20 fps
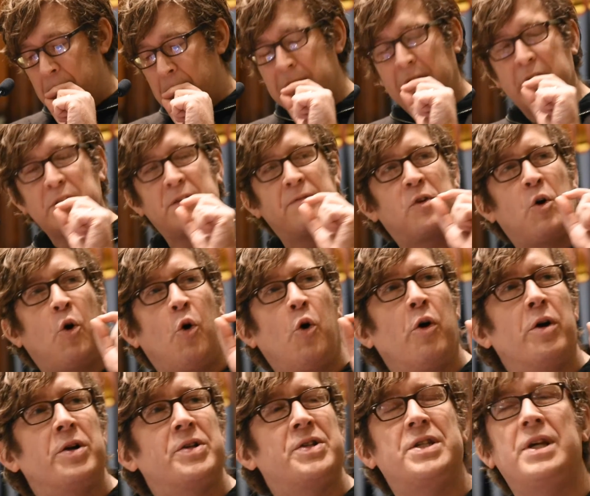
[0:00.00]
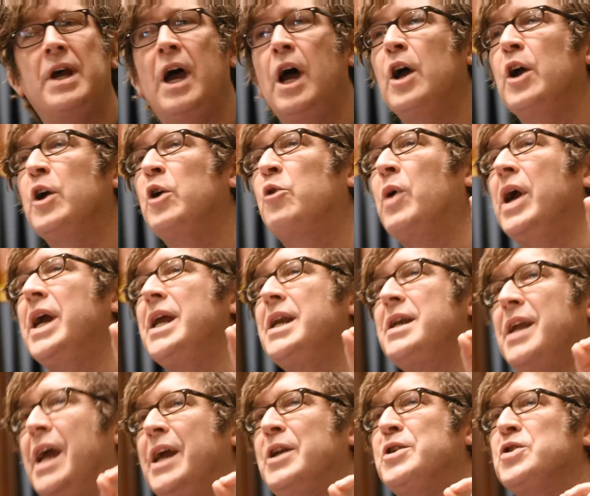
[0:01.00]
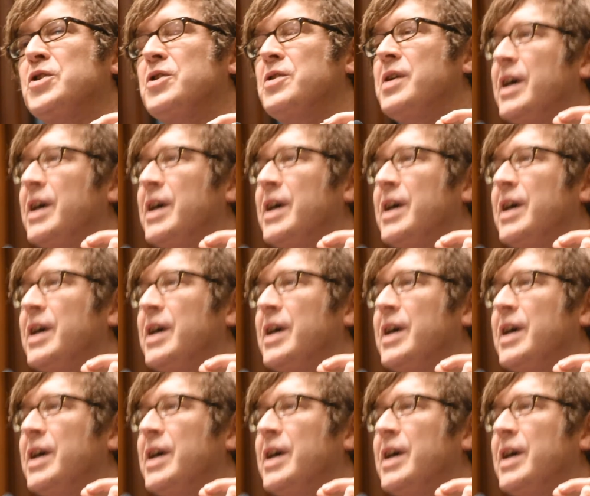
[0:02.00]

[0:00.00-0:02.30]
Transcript: Because of course, great nature